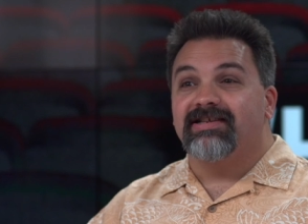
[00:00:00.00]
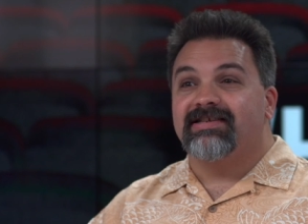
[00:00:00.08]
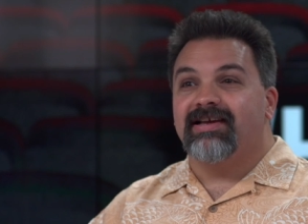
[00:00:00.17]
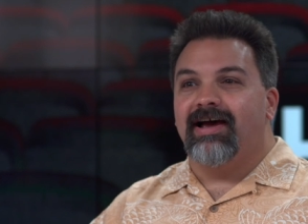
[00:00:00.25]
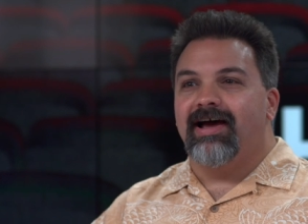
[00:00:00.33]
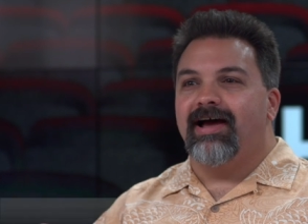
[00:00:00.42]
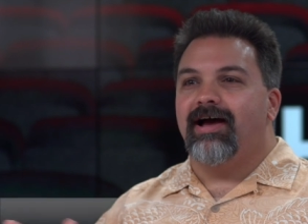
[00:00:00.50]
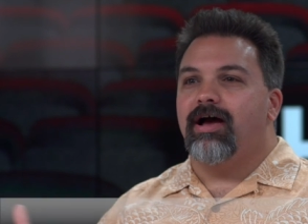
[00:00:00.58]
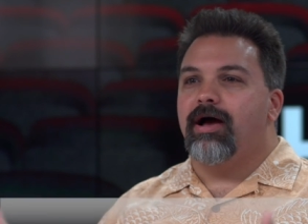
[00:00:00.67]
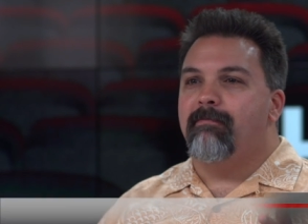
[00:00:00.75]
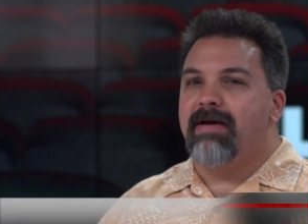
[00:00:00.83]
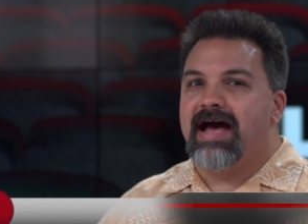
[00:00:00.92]
is uh,
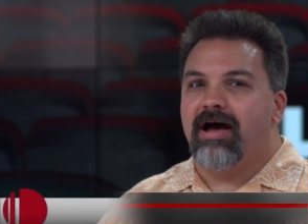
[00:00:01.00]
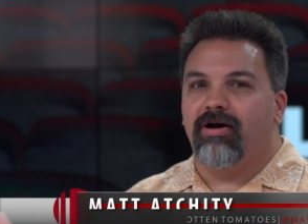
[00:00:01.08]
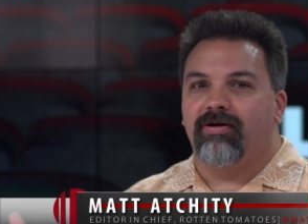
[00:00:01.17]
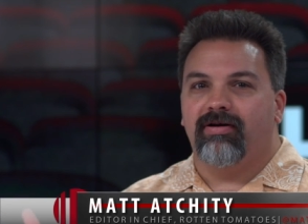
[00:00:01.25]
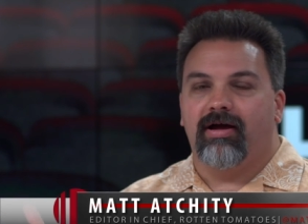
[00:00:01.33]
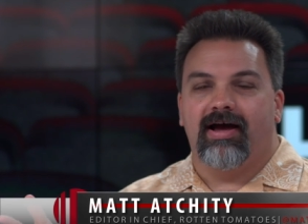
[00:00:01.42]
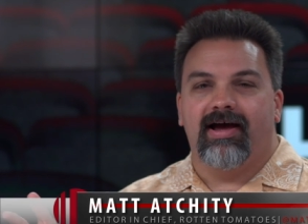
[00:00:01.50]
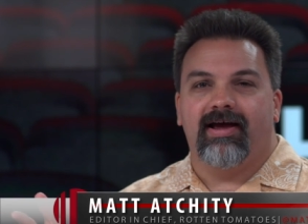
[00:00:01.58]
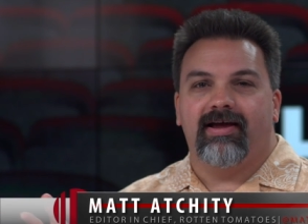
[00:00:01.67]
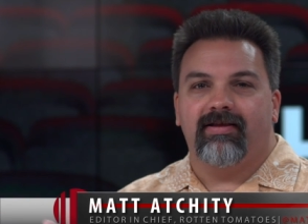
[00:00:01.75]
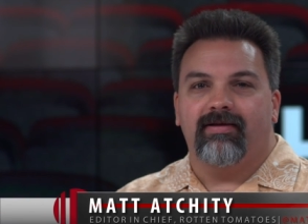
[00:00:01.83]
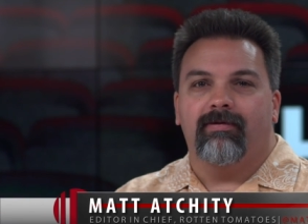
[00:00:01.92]
about uh,